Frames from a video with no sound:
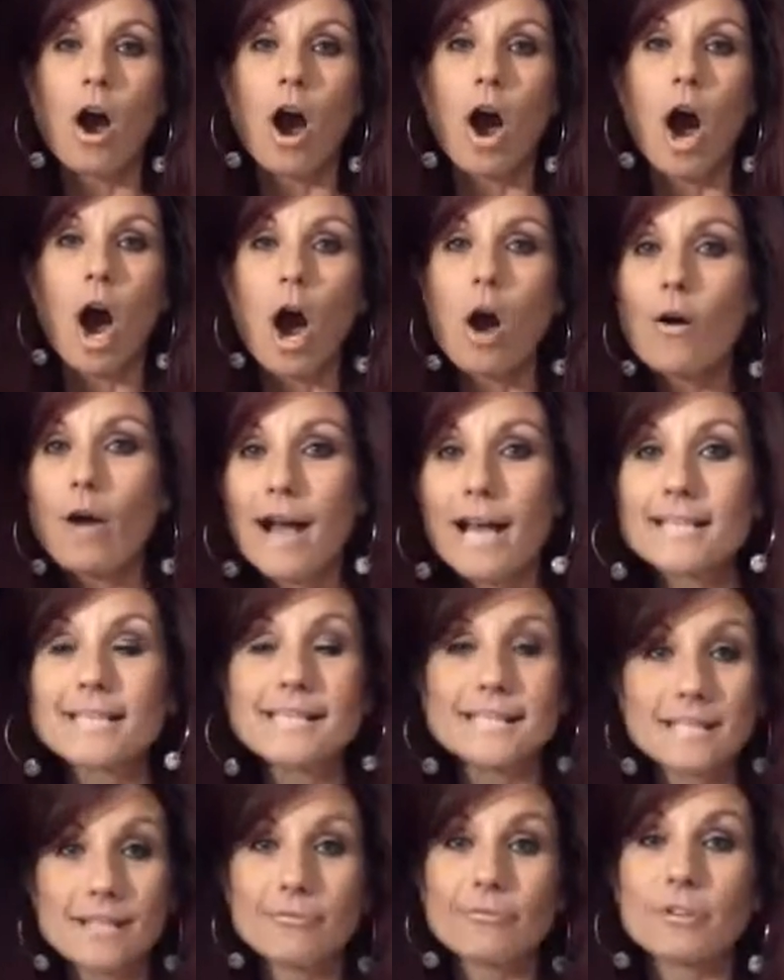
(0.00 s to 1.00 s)
all kinds
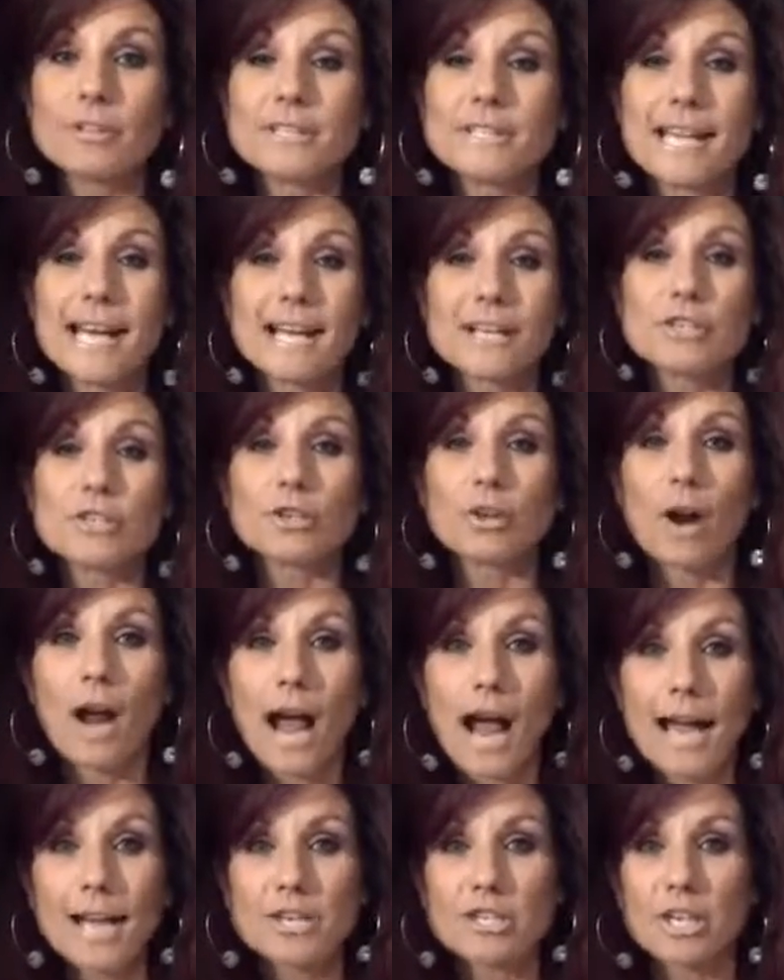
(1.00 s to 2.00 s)
of different texture
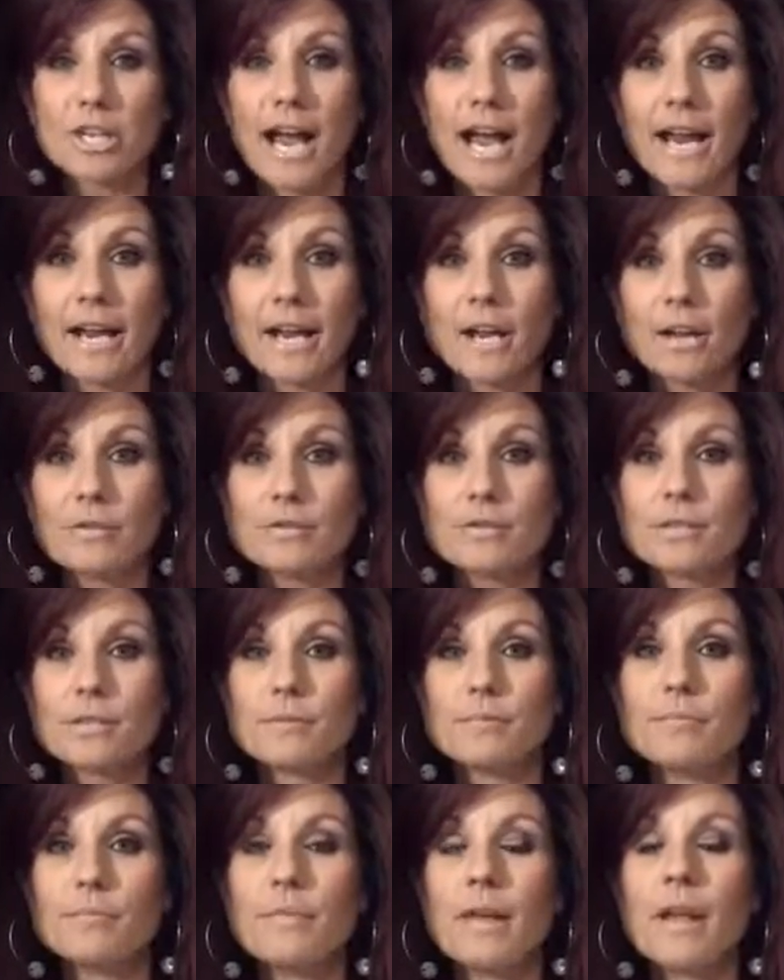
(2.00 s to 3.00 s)
eyeshadows.
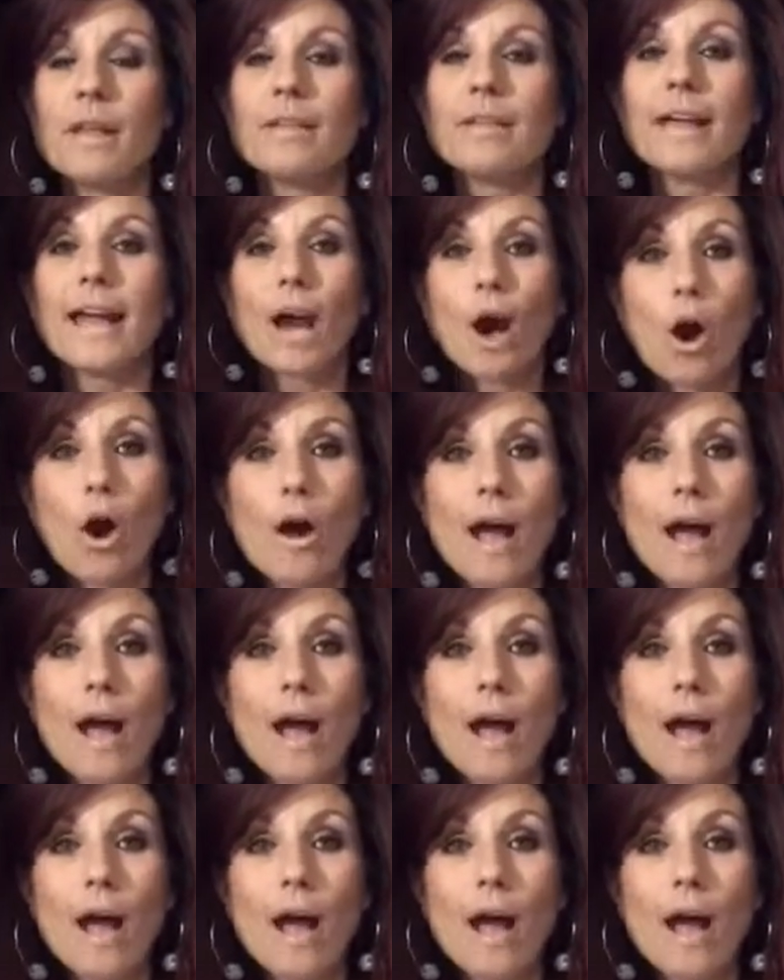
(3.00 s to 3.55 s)
They all